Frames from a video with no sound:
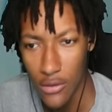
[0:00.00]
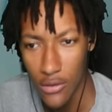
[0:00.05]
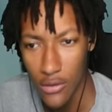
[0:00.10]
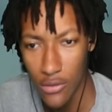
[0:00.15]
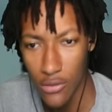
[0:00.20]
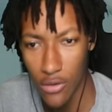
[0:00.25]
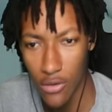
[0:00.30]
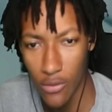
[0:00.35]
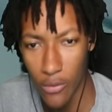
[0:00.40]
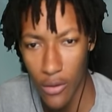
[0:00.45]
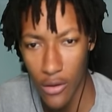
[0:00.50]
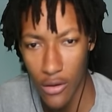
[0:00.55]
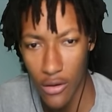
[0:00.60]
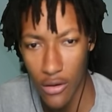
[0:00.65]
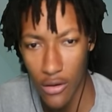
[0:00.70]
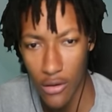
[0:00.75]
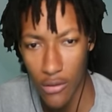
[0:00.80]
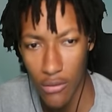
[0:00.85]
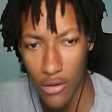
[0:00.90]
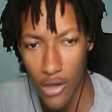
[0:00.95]
Nowhere to
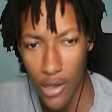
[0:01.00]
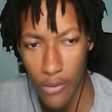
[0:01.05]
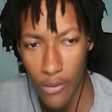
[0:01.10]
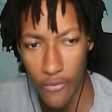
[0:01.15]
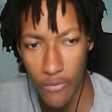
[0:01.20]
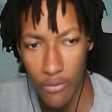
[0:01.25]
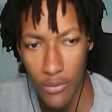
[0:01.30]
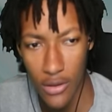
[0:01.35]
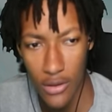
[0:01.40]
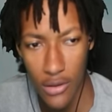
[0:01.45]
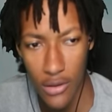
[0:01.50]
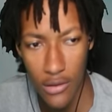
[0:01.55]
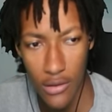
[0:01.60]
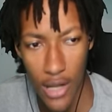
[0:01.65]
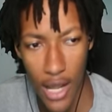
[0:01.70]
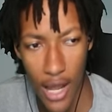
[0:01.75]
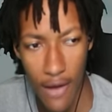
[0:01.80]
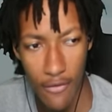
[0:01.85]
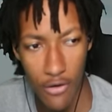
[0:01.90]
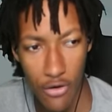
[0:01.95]
go? Come with me then. I
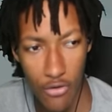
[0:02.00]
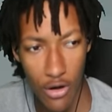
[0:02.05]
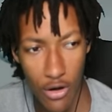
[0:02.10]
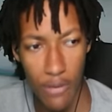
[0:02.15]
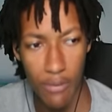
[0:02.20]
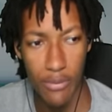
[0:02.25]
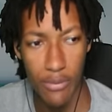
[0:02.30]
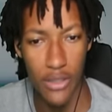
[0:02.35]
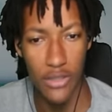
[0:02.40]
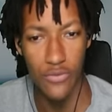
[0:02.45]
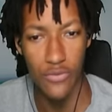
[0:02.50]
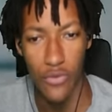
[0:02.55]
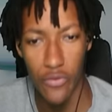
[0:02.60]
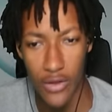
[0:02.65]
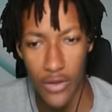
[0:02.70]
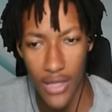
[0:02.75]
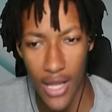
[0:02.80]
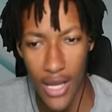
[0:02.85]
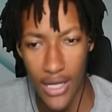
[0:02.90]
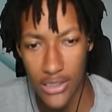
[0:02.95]
have a great place for
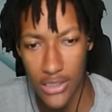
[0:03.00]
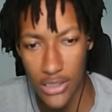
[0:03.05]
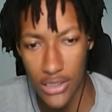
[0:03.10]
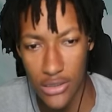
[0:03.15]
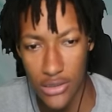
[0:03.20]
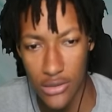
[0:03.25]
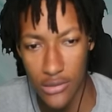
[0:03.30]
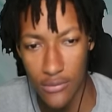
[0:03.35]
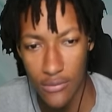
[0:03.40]
relaxation.